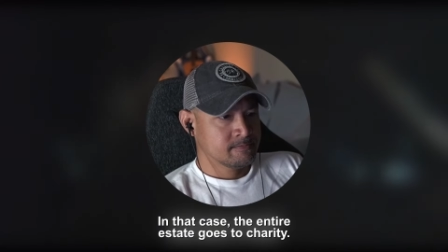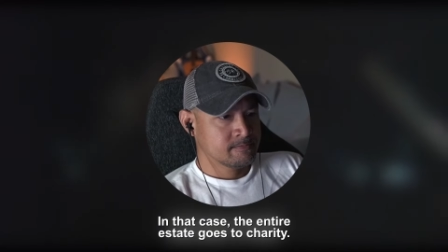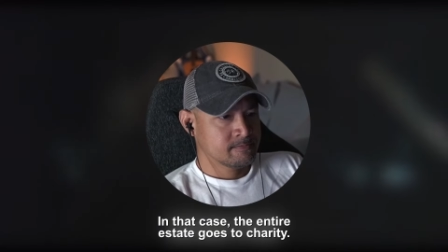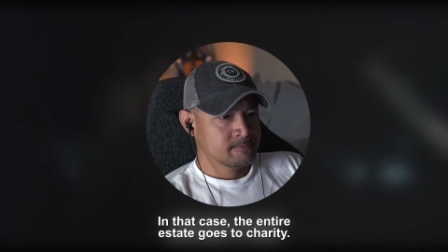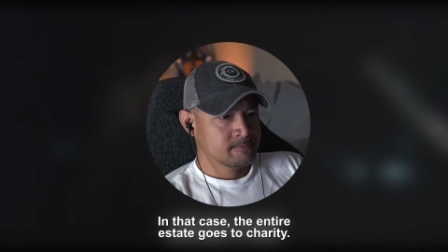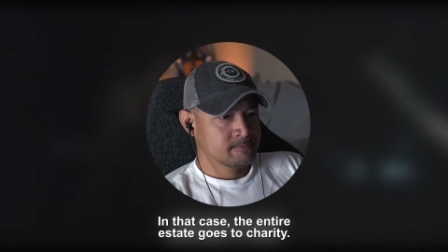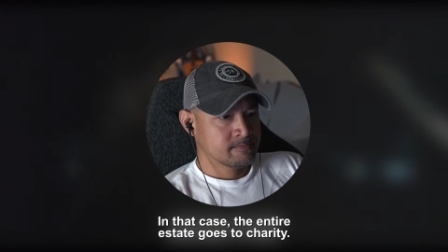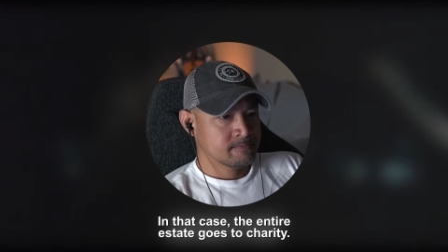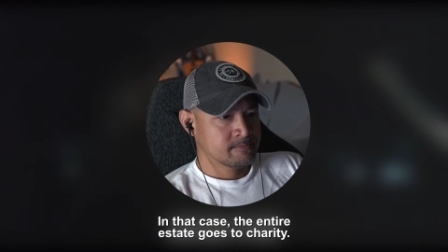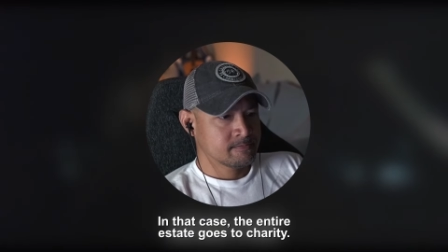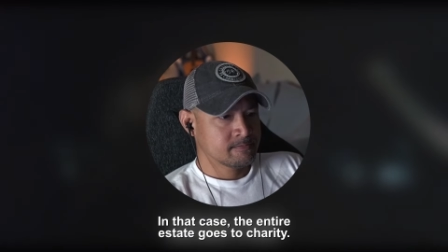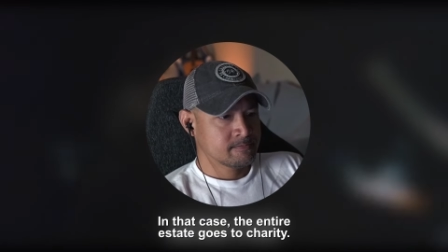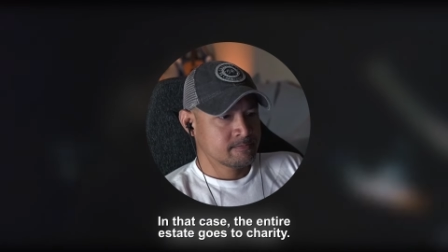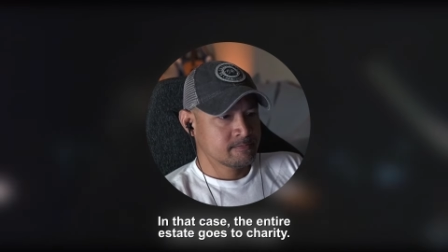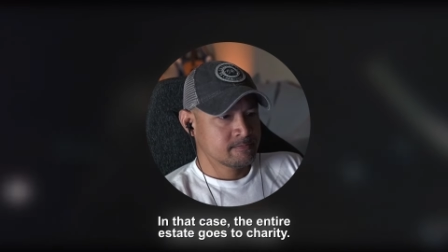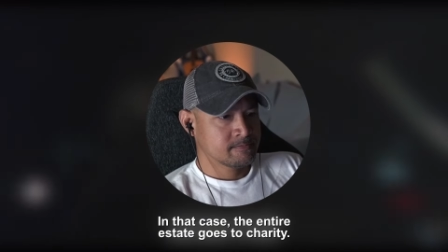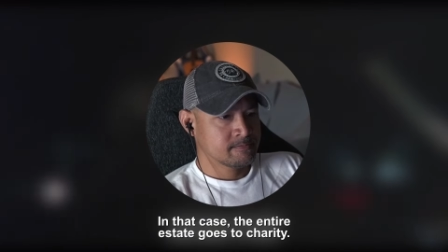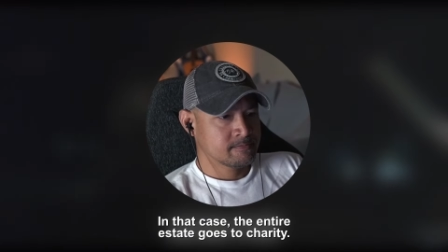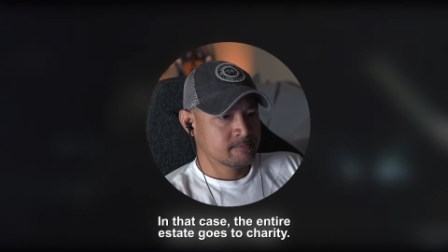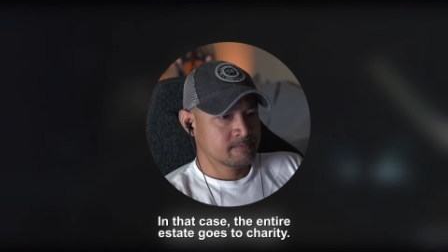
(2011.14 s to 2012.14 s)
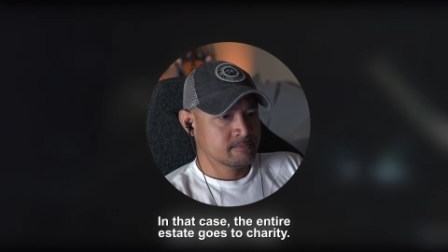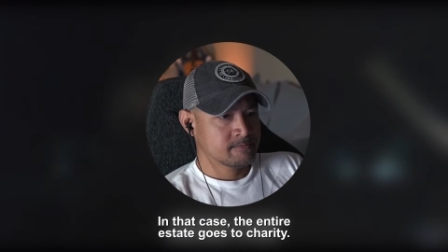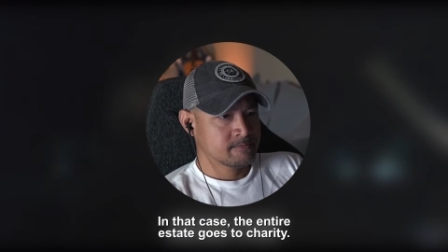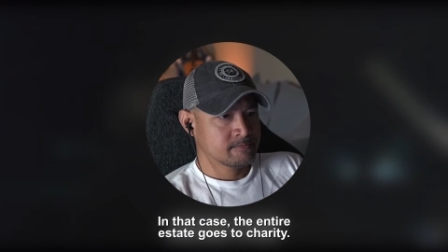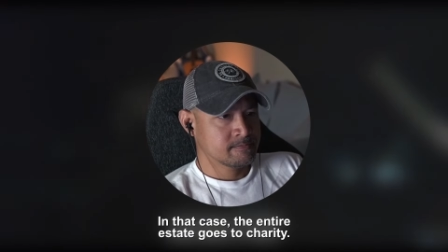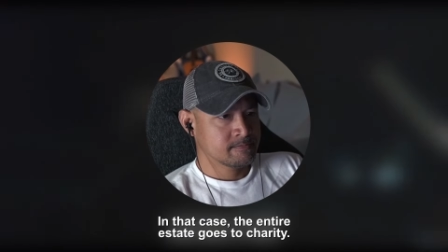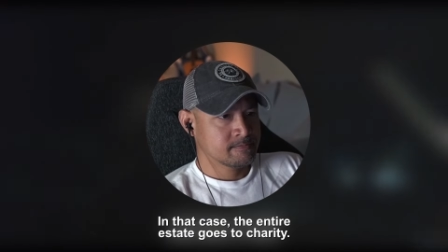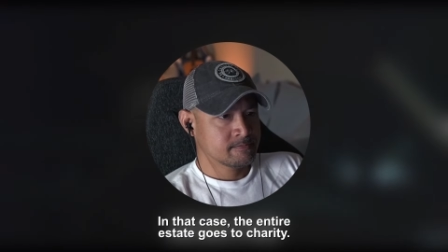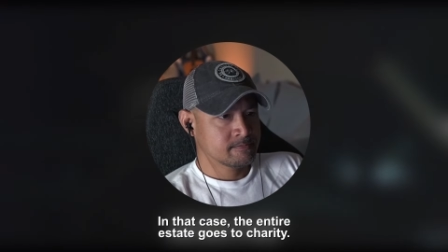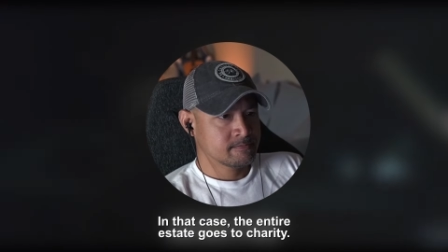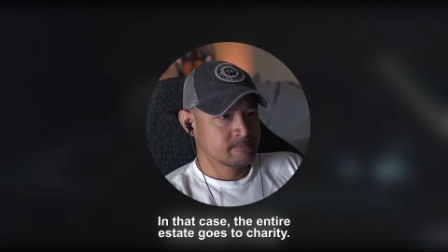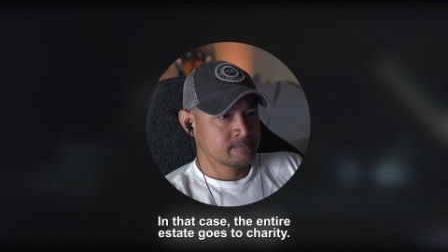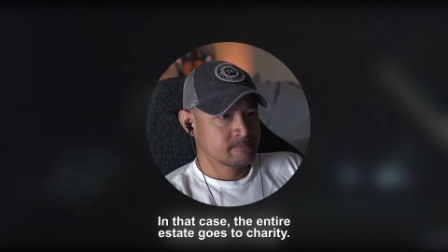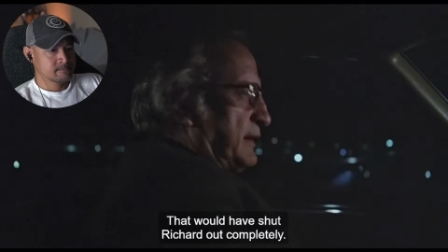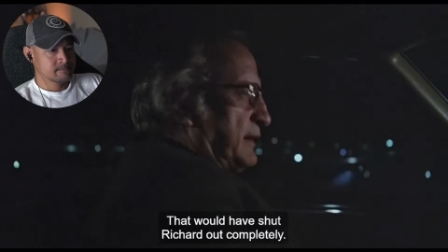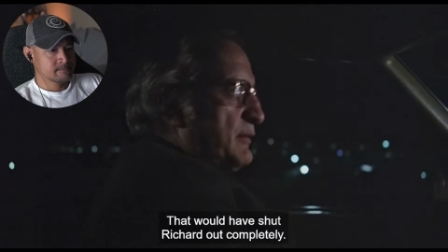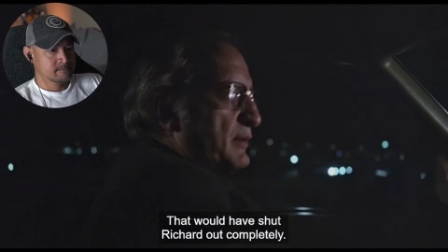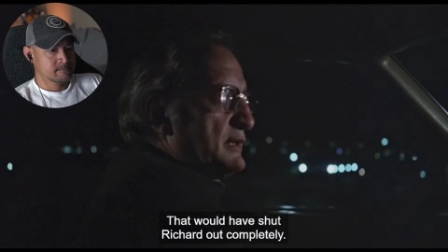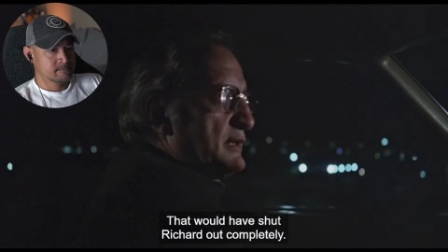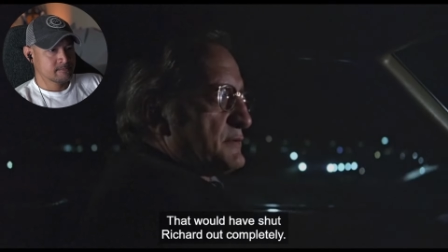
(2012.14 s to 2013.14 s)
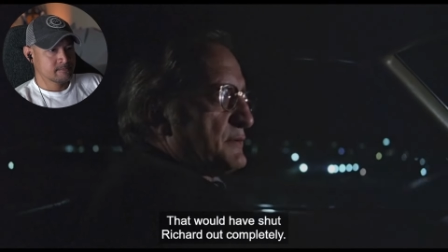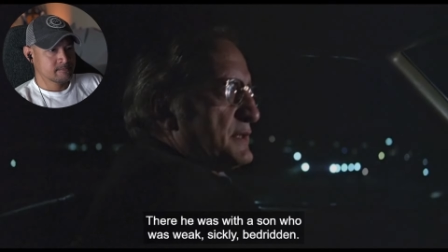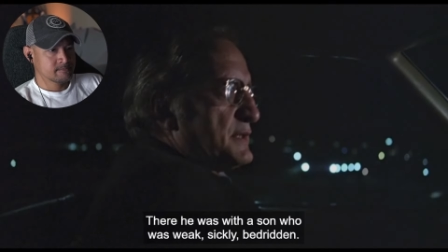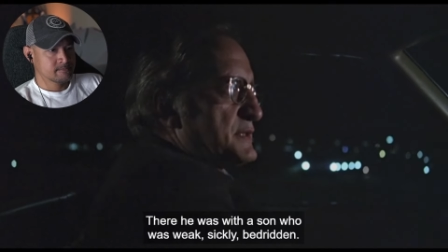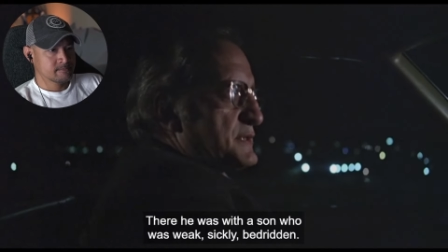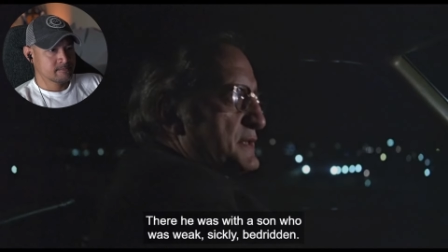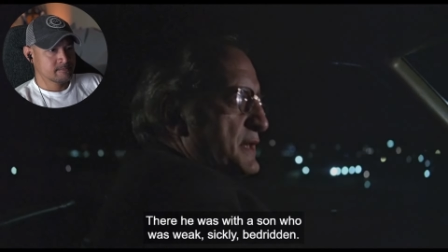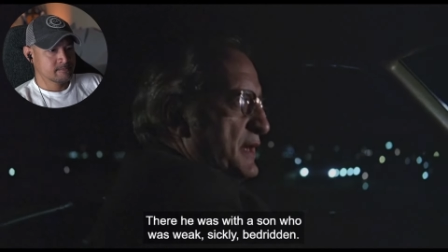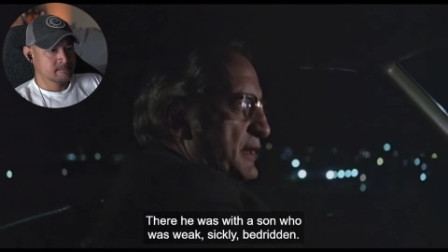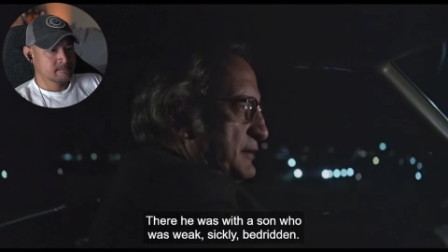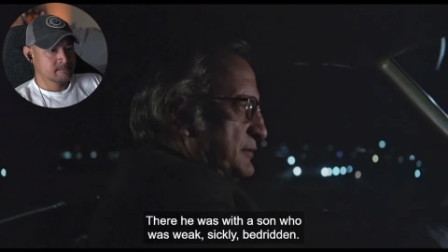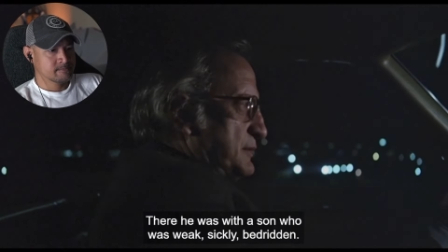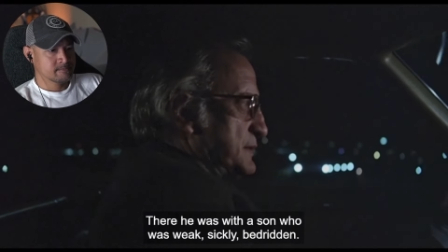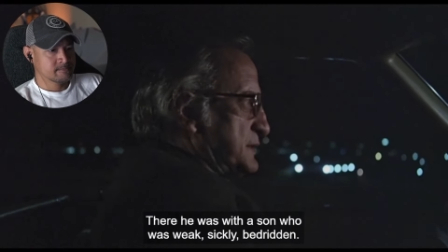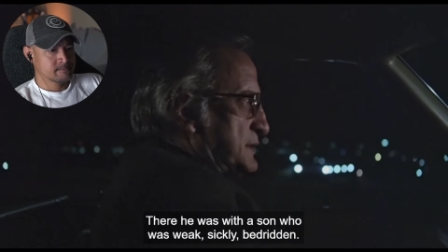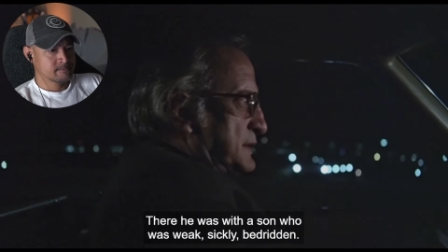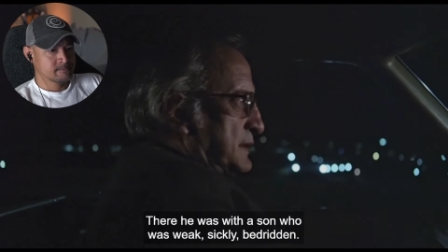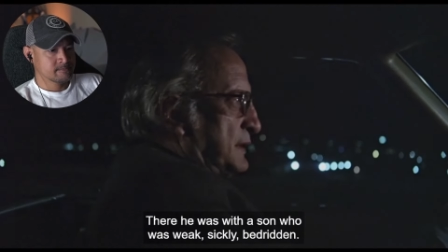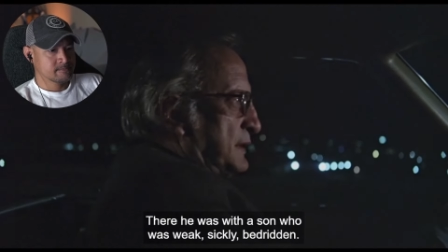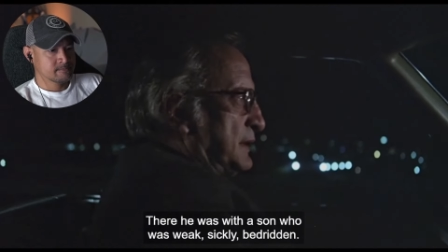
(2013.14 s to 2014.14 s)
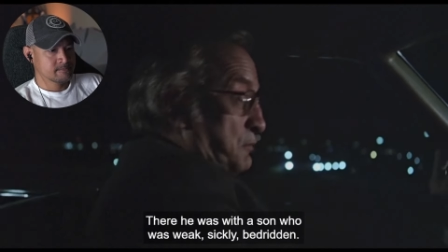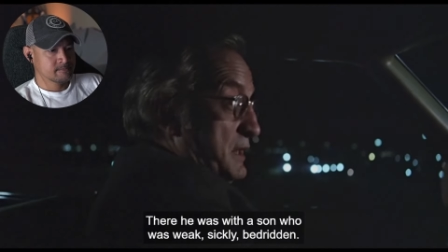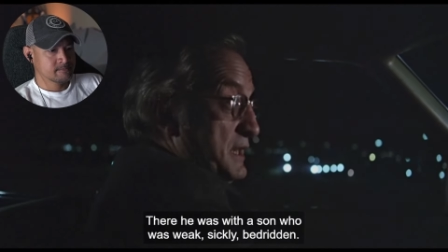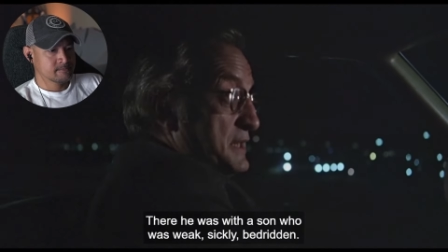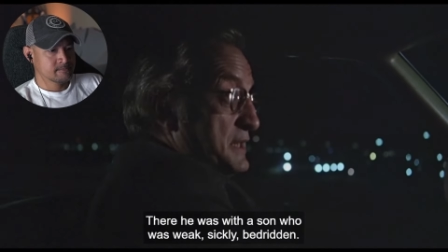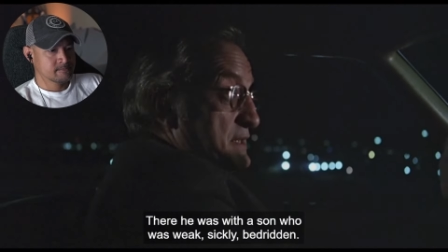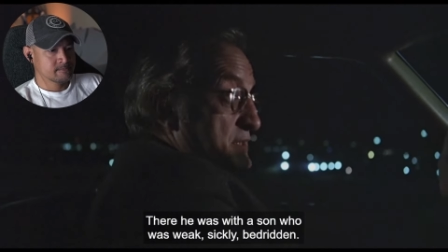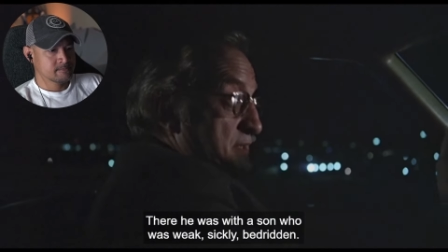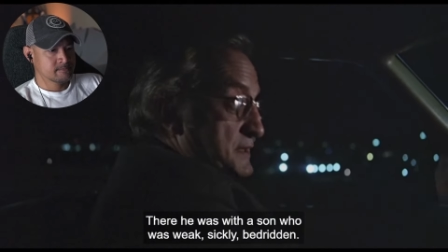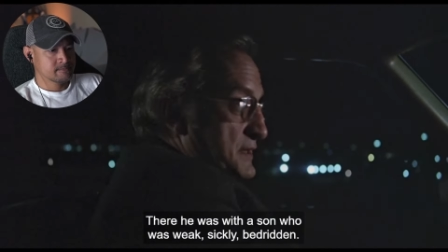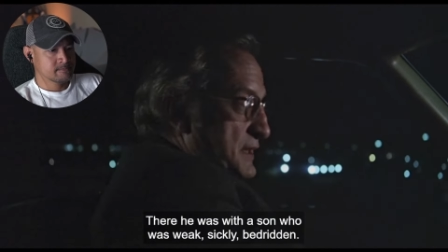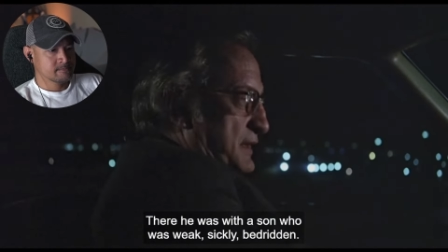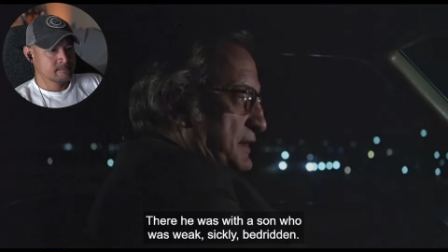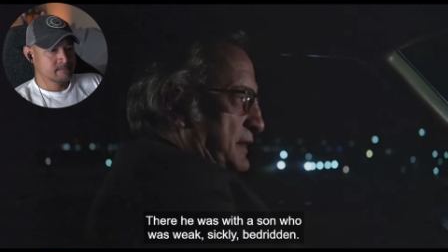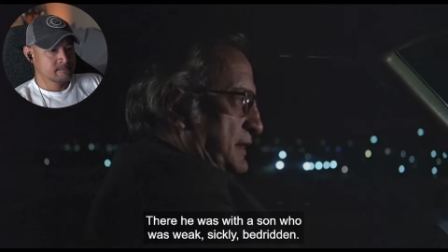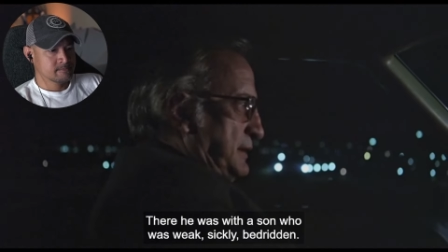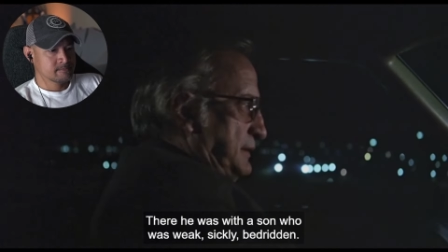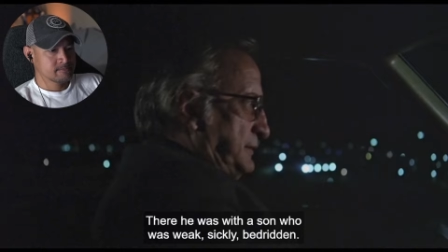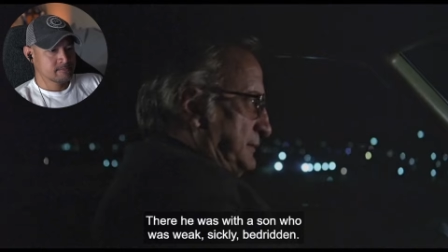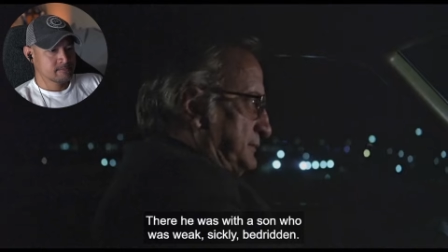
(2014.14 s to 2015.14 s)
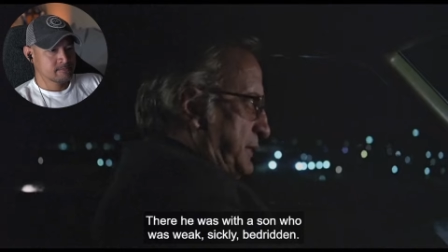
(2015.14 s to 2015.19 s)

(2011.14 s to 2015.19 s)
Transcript: entire estate goes to charity. And there he was with a son who was weak, sickly,